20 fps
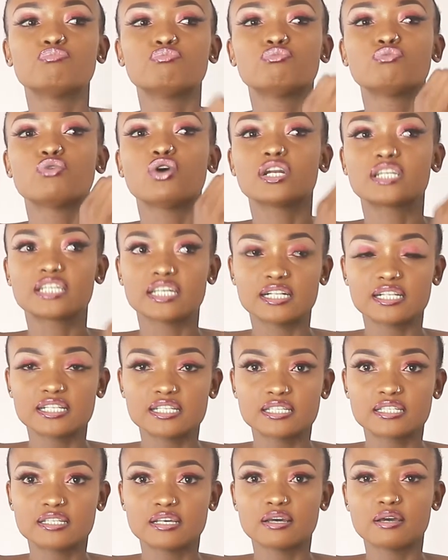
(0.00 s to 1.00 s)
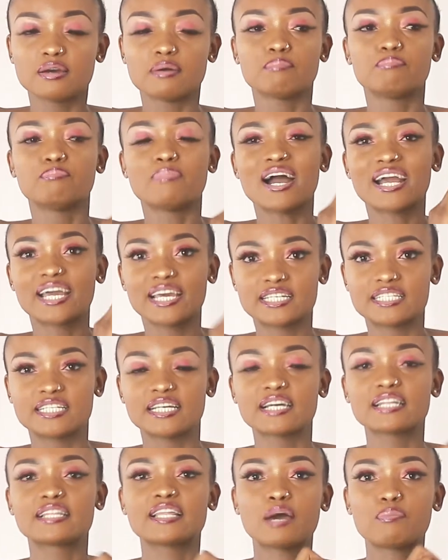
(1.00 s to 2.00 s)
models
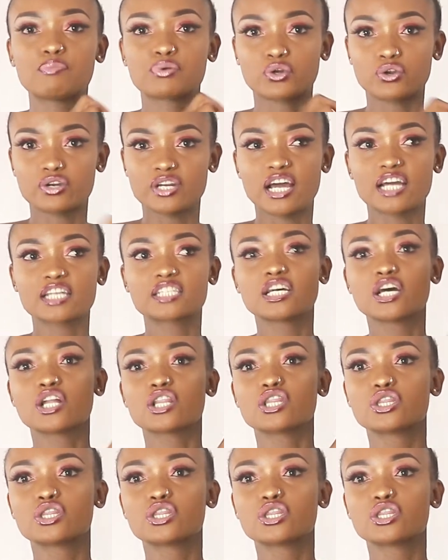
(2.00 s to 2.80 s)
marketing their product.